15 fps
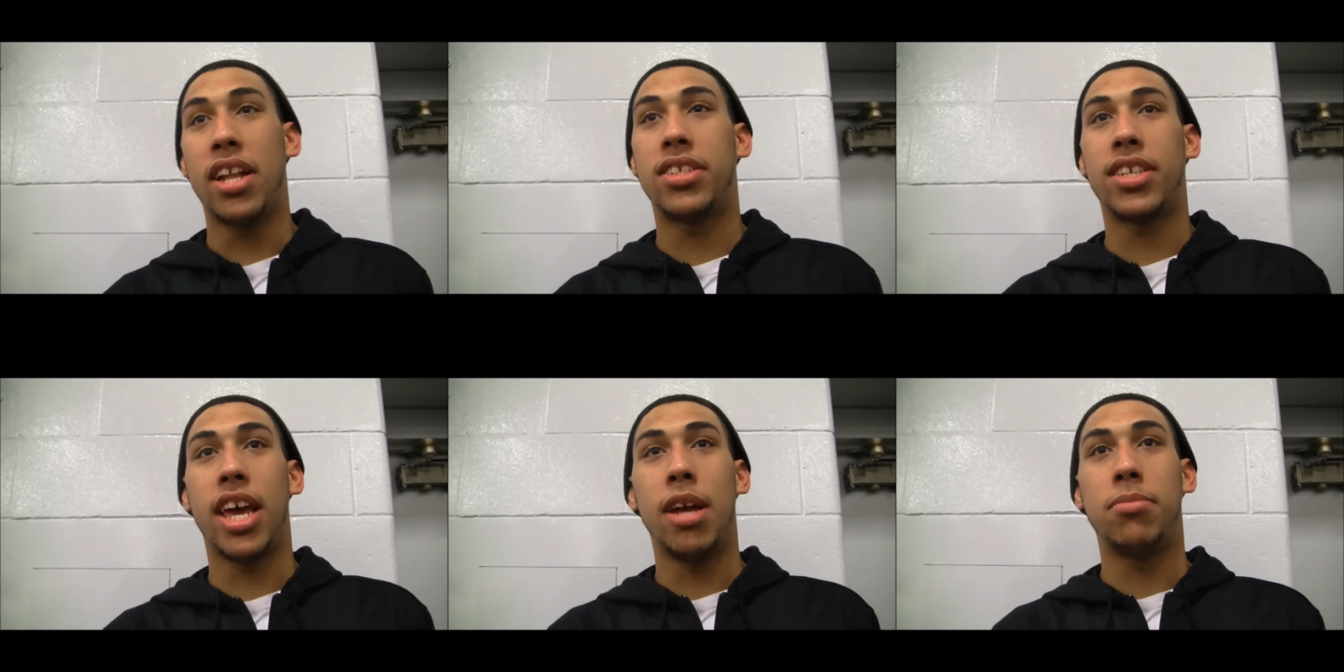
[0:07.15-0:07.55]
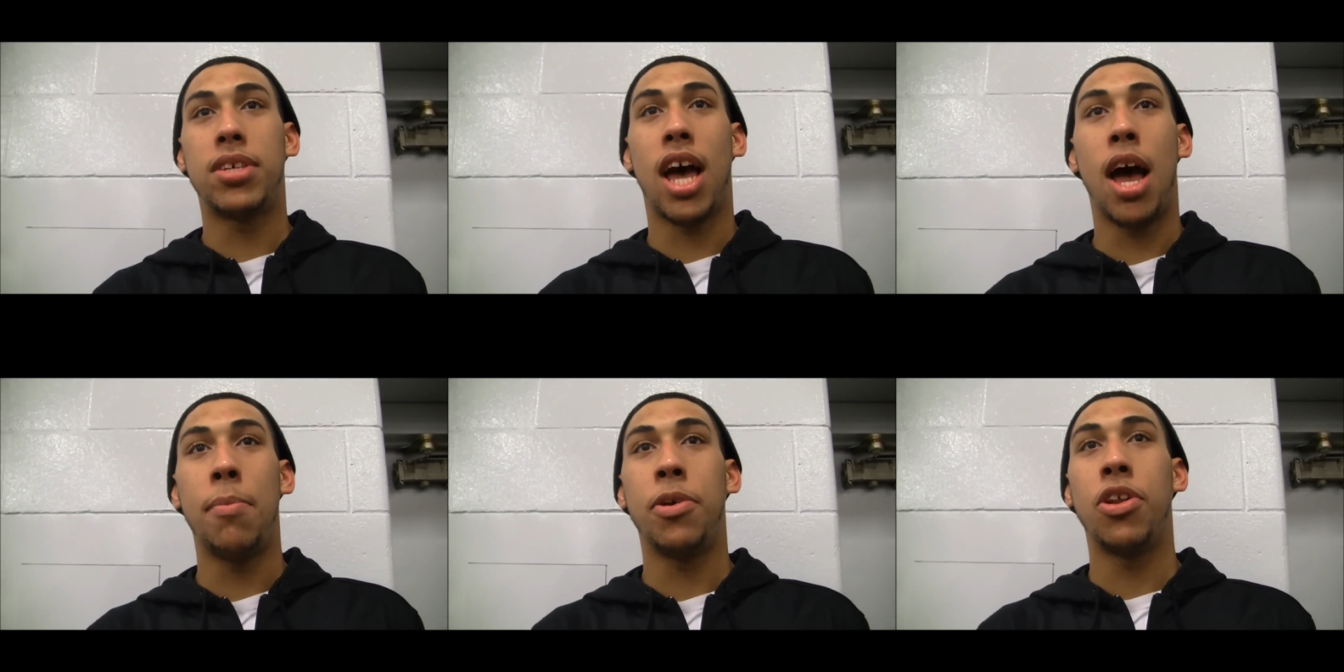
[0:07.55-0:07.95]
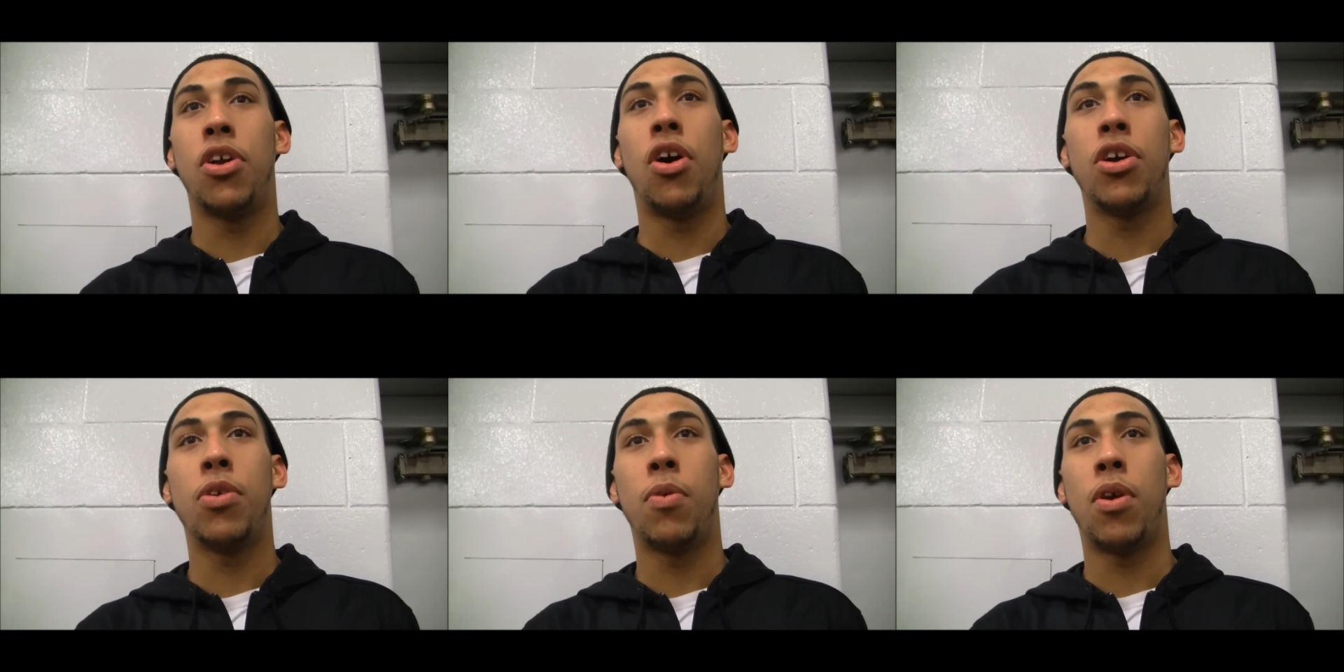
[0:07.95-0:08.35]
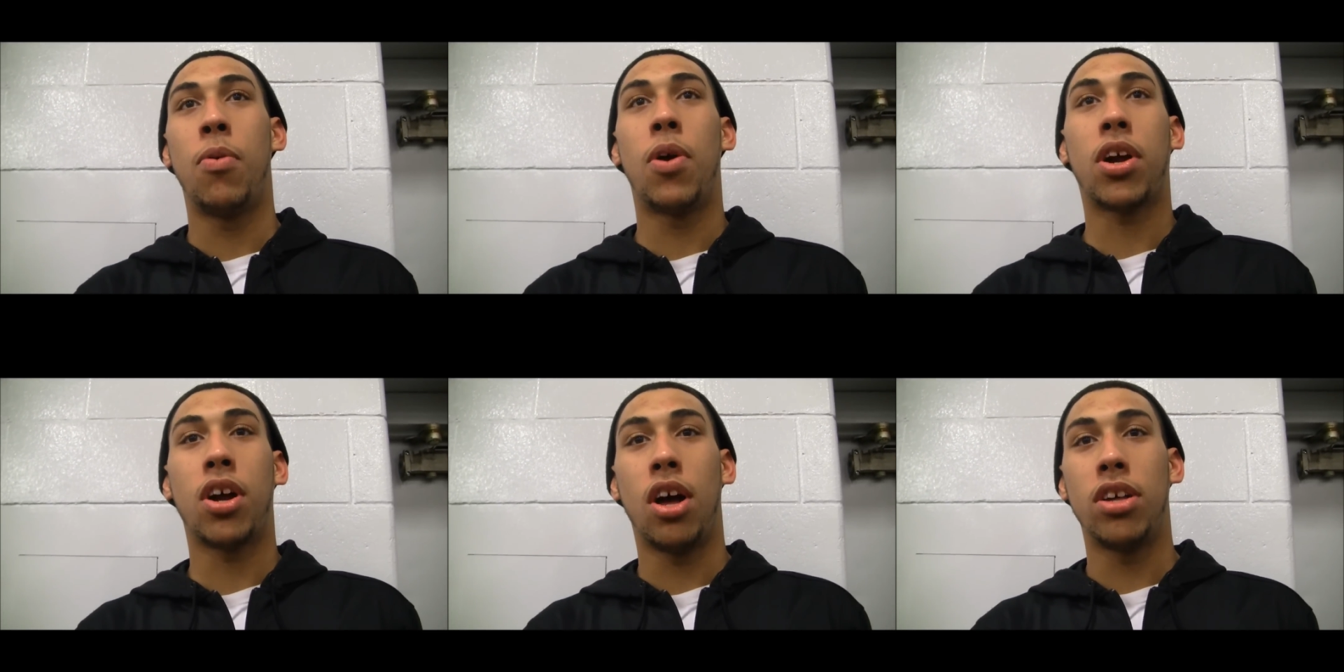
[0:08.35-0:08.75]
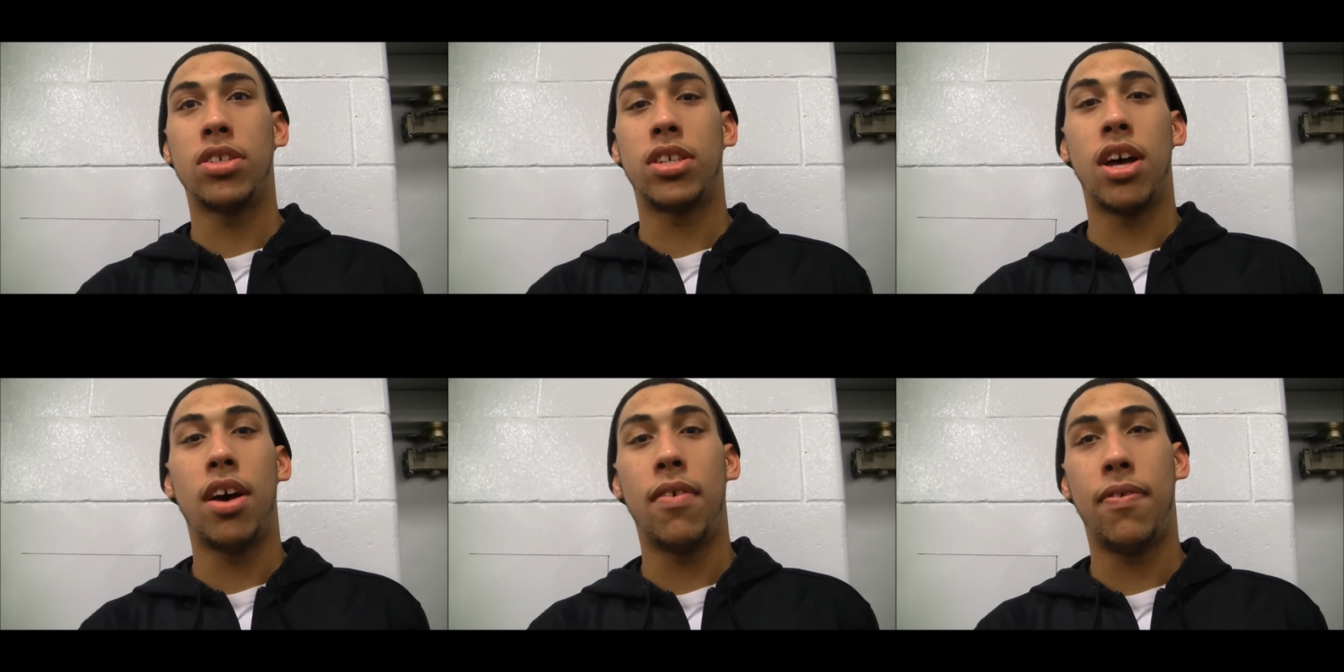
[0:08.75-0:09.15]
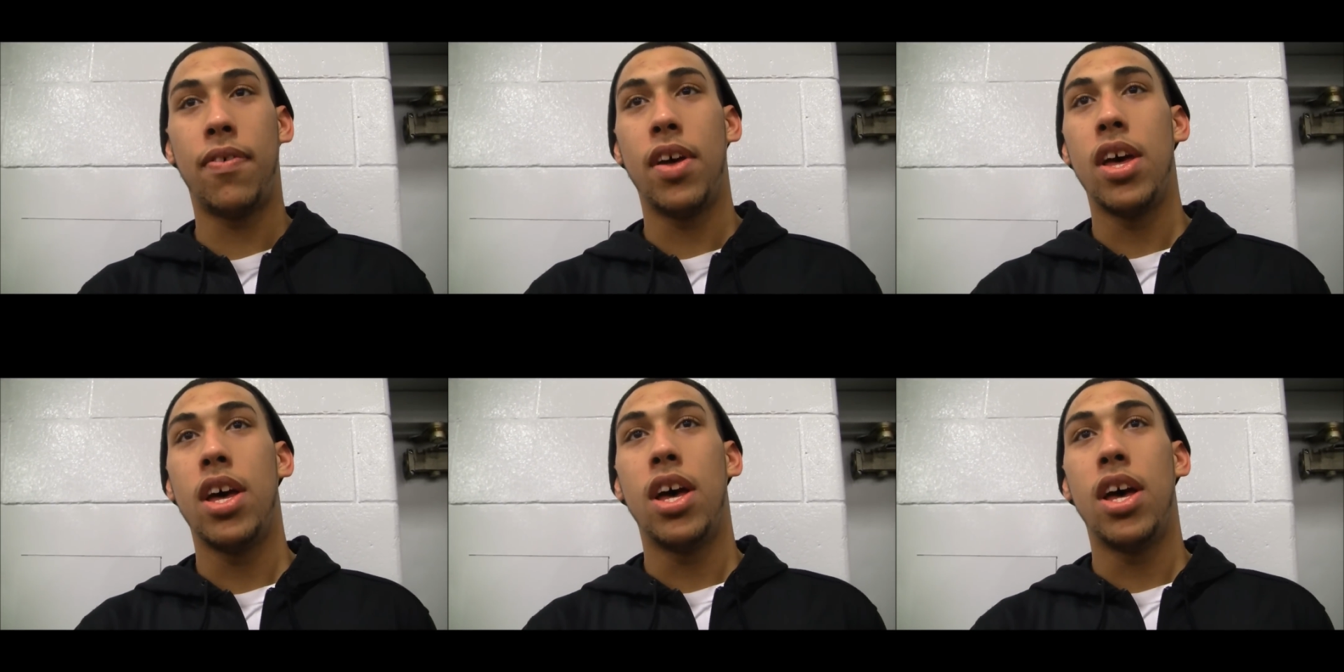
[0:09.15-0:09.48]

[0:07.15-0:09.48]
At the same time, you know, you can work on stuff.